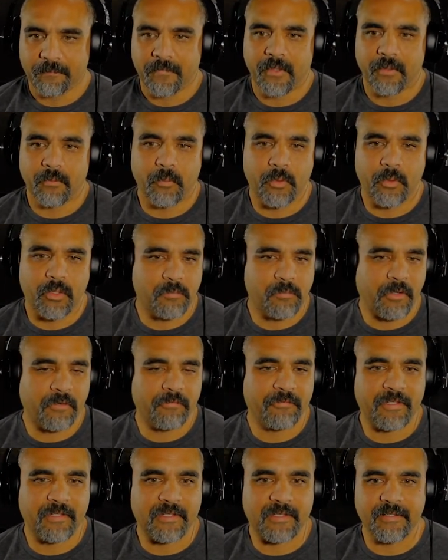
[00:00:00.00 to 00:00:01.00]
Worked
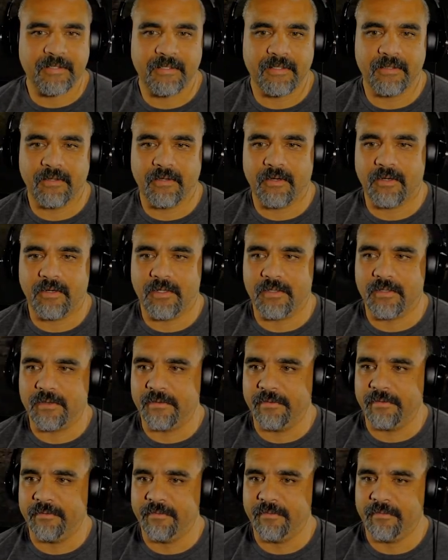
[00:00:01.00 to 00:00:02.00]
perfectly
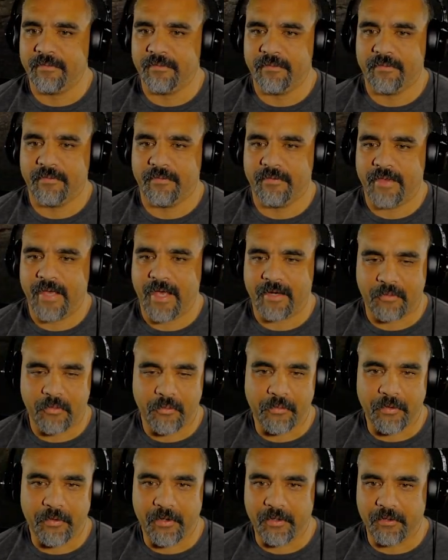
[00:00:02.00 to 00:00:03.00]
on that
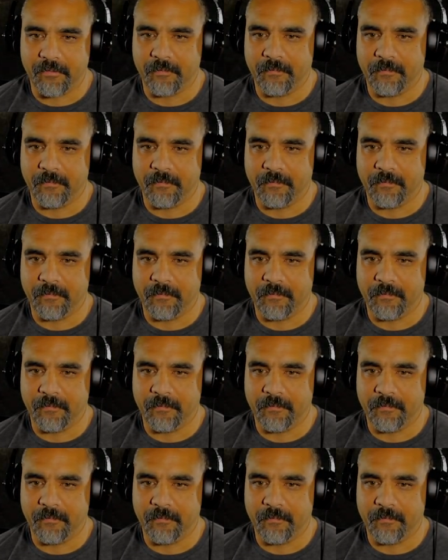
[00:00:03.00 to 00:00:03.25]
corner.